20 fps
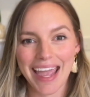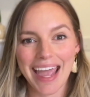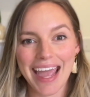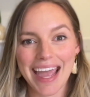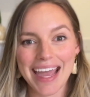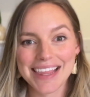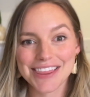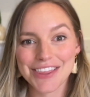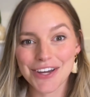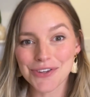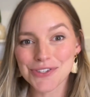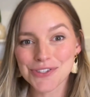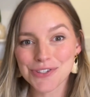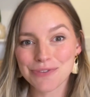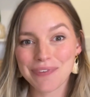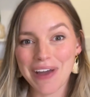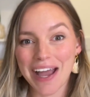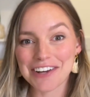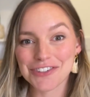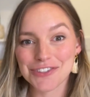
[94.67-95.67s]
And those two
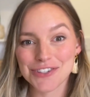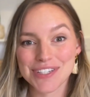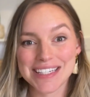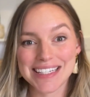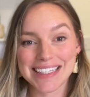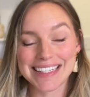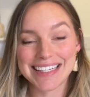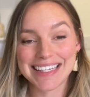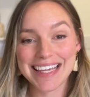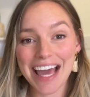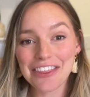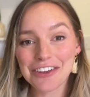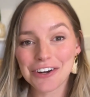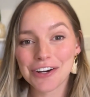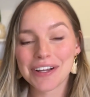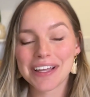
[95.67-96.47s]
factors together